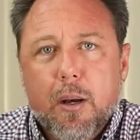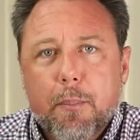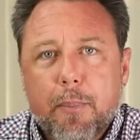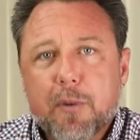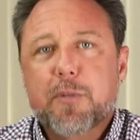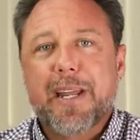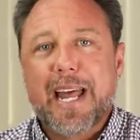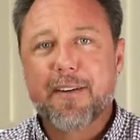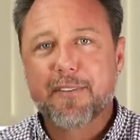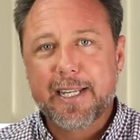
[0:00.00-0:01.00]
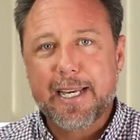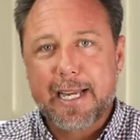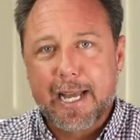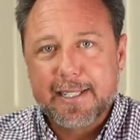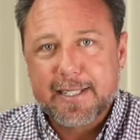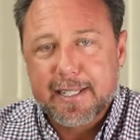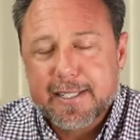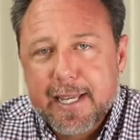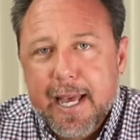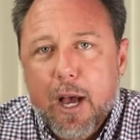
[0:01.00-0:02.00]
Bob has been heavily against
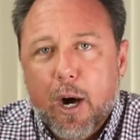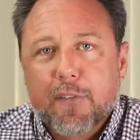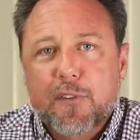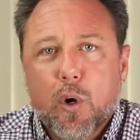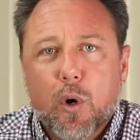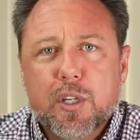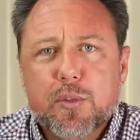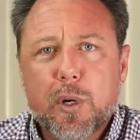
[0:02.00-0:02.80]
this. Of course,